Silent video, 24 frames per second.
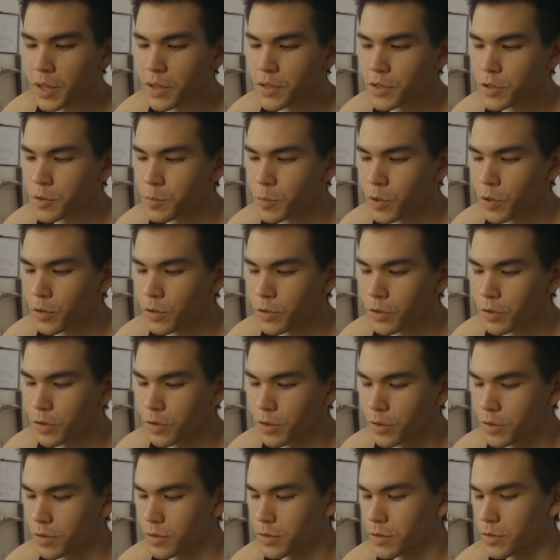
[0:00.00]
it smaller,
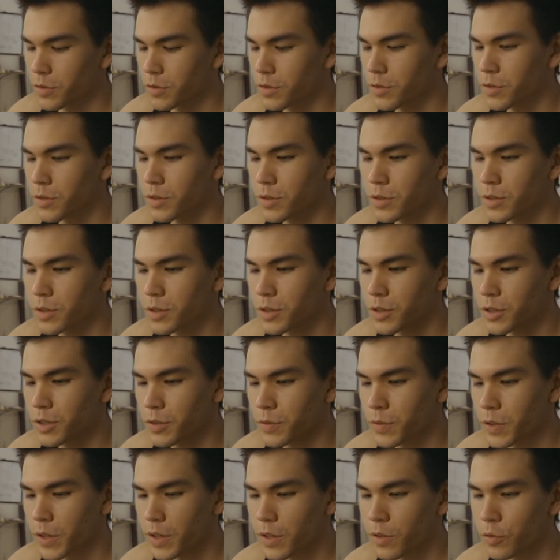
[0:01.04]

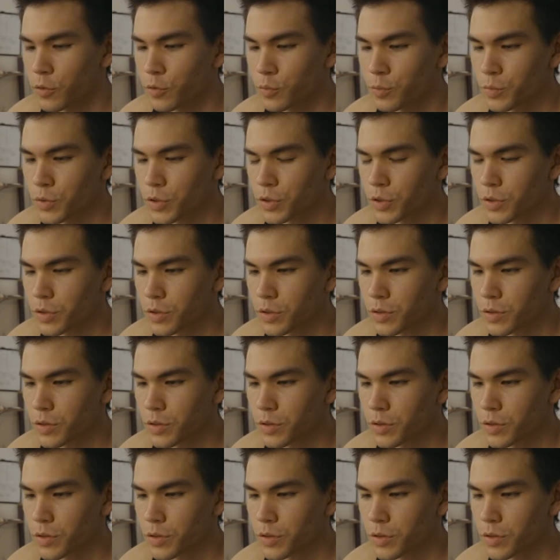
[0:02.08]
if that helps.